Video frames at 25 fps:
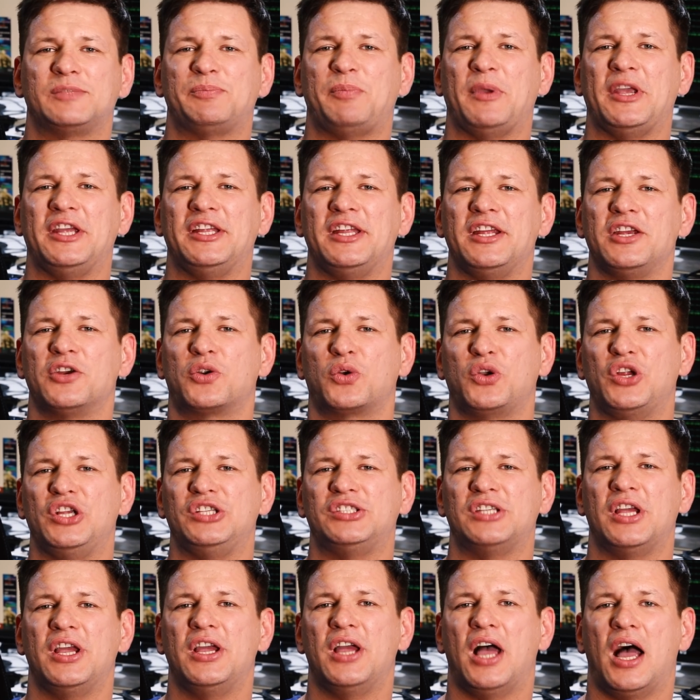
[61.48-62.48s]
speed
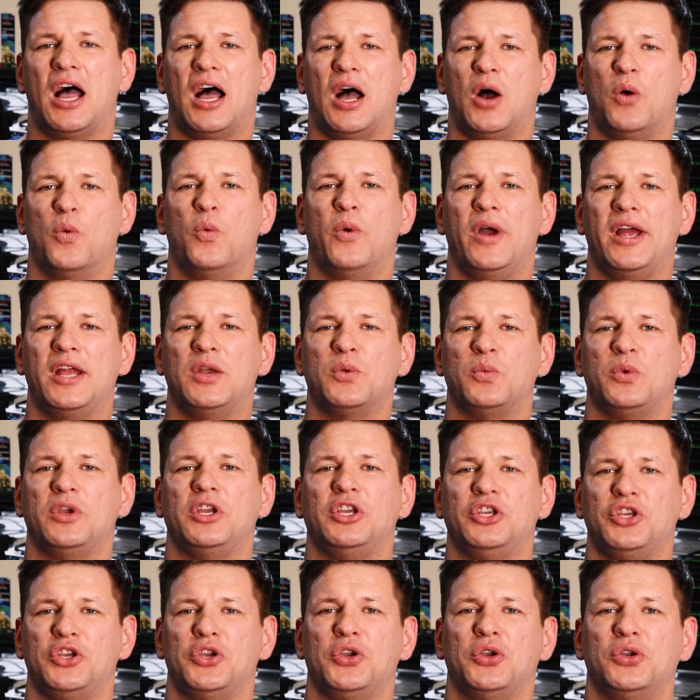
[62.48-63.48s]
increase when
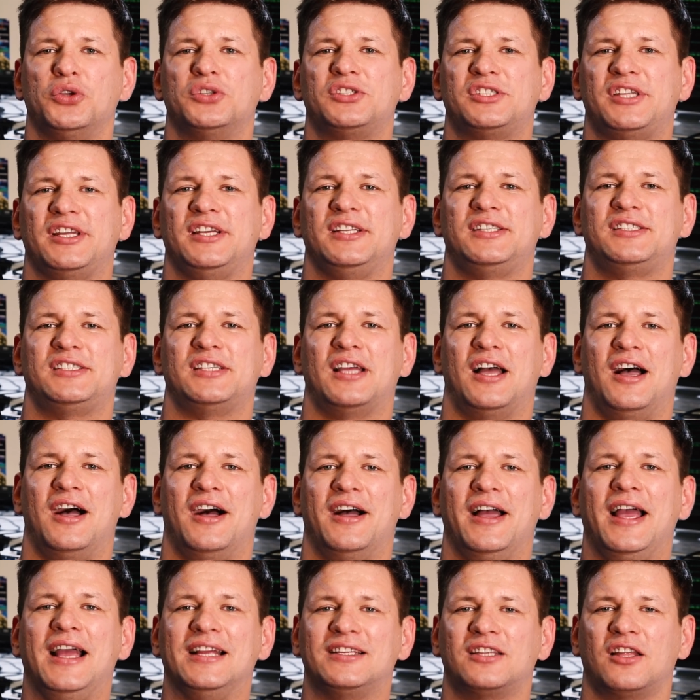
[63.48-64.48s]
we use this
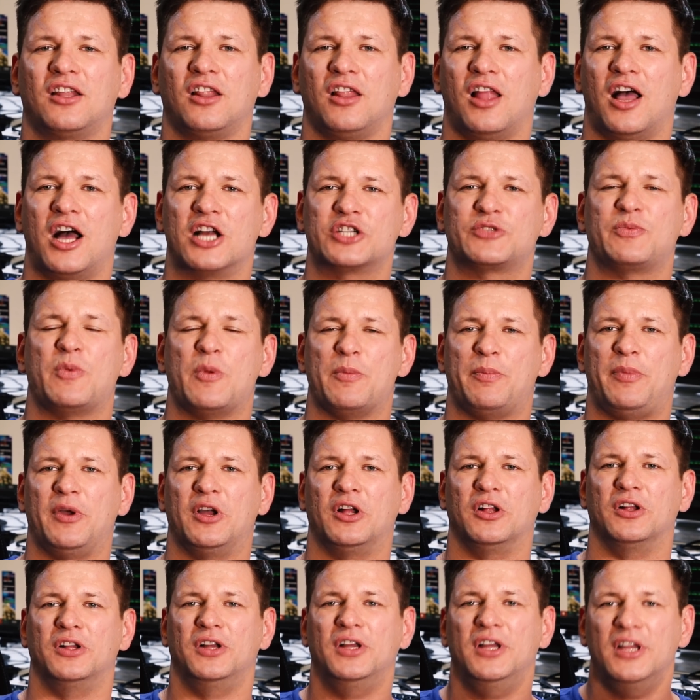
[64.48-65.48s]
ETH enlargement
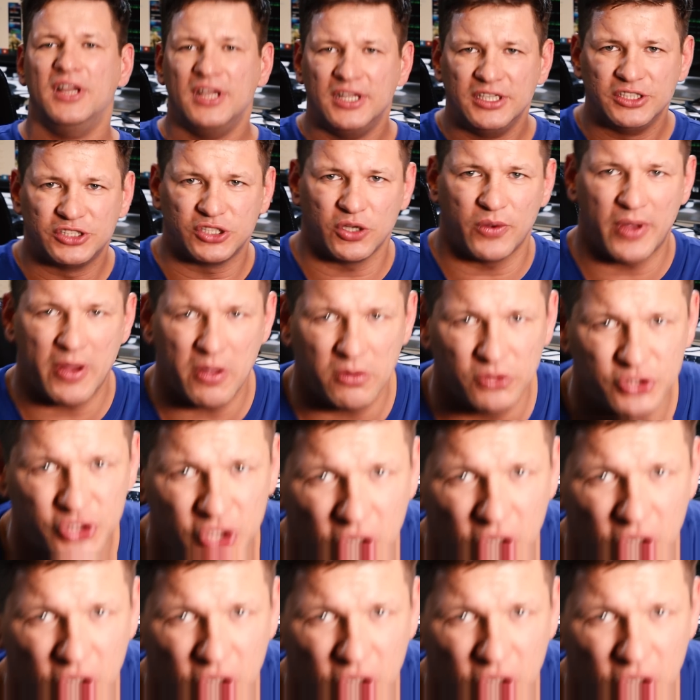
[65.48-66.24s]
pill. So I will